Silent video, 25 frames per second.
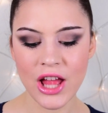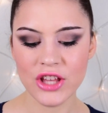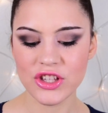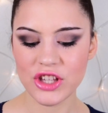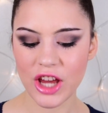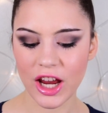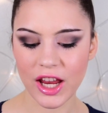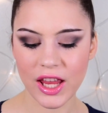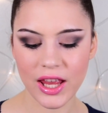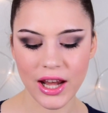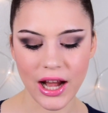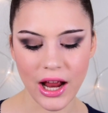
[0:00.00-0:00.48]

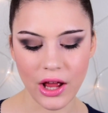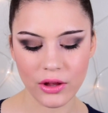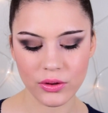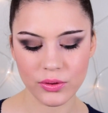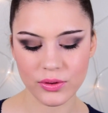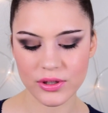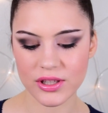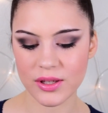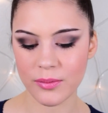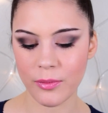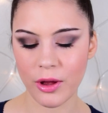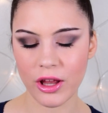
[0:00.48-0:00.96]
check it out,
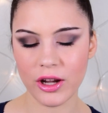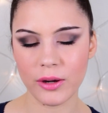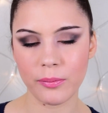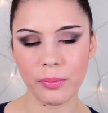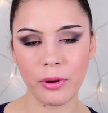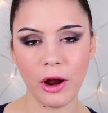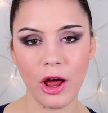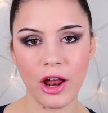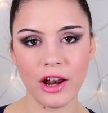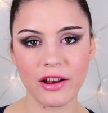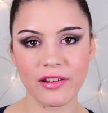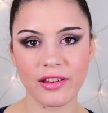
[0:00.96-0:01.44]
or some other
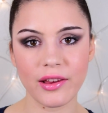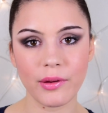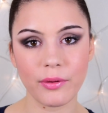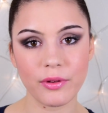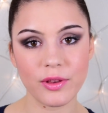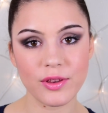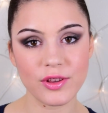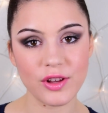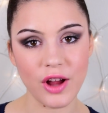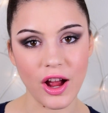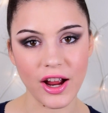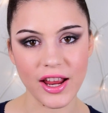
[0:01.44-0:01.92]
products I
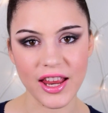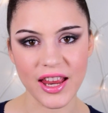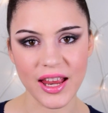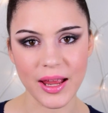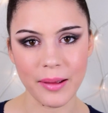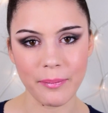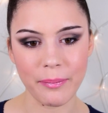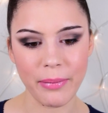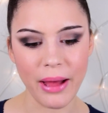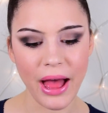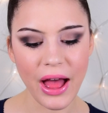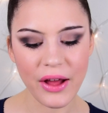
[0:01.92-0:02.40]
was talking
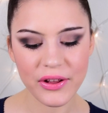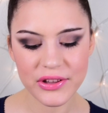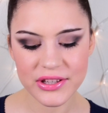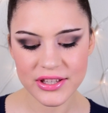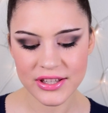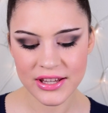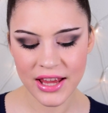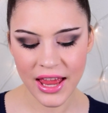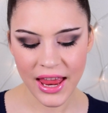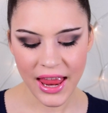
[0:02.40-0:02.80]
about.